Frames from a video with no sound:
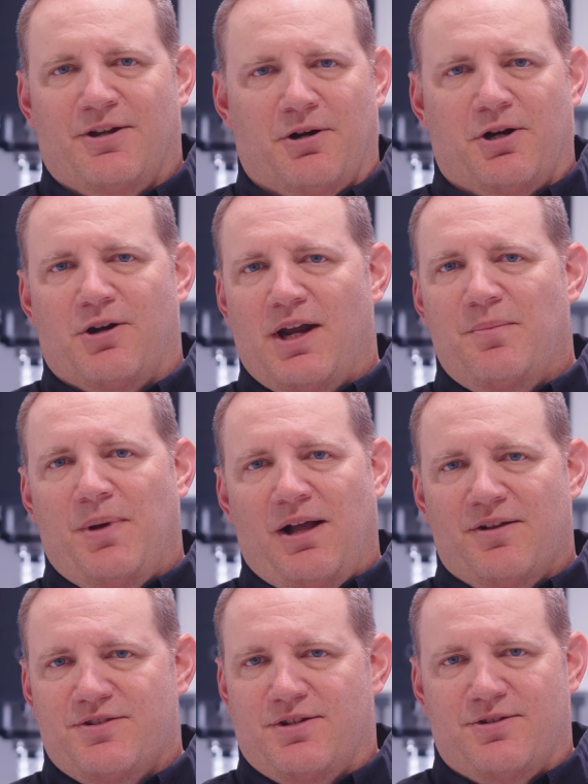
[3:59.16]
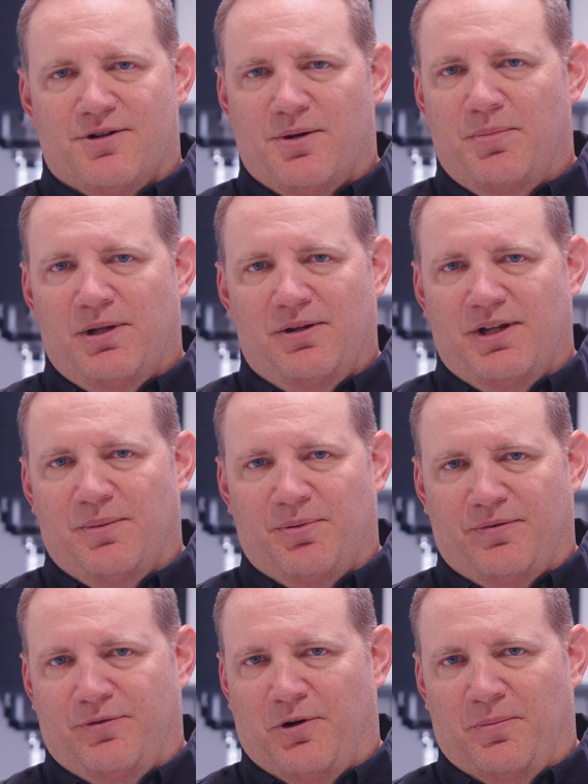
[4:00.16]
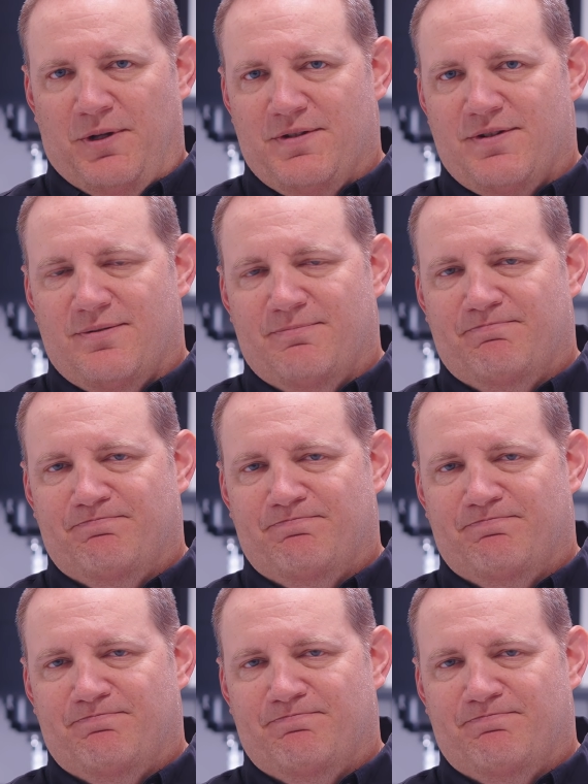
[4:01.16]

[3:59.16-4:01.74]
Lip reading: They're a great balance of durability and performance.